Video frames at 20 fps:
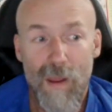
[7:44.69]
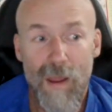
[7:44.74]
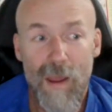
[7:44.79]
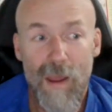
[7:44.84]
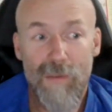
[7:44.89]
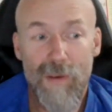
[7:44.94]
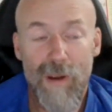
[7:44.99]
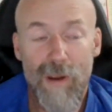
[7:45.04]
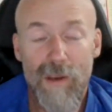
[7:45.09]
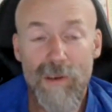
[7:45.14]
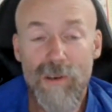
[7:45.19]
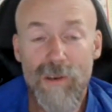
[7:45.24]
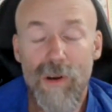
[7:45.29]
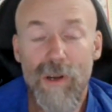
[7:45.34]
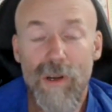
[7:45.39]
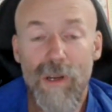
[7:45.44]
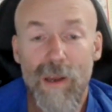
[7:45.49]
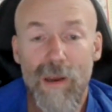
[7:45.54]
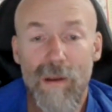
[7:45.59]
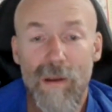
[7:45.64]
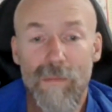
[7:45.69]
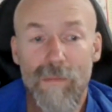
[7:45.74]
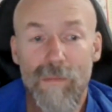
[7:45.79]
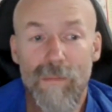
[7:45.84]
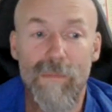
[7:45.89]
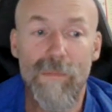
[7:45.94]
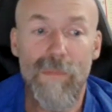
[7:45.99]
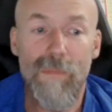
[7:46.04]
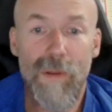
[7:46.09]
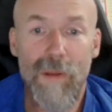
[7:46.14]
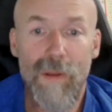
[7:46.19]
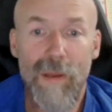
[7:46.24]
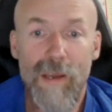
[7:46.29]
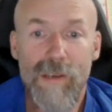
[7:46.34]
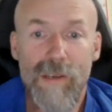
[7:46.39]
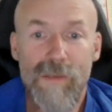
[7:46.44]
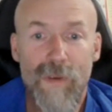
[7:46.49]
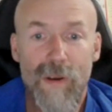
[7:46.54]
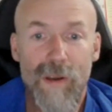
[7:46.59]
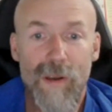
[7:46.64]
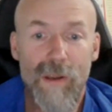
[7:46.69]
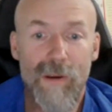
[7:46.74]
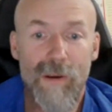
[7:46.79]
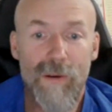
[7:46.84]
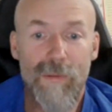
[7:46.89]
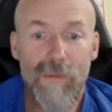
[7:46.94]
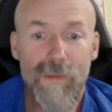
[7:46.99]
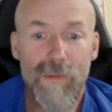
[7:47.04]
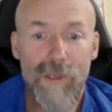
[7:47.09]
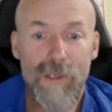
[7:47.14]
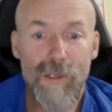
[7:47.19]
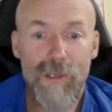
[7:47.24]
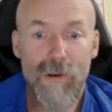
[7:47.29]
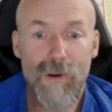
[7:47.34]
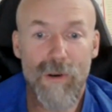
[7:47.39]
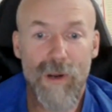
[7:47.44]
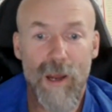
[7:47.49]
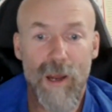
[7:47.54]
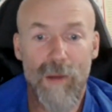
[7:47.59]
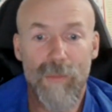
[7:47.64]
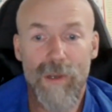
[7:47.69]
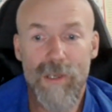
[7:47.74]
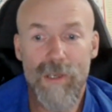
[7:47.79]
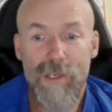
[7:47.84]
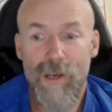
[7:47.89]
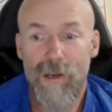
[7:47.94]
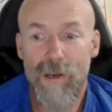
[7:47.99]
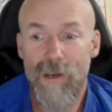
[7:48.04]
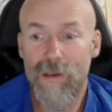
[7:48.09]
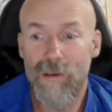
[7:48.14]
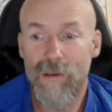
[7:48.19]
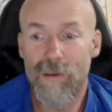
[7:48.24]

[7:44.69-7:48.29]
haven't entered yet, last video, just go comment on it.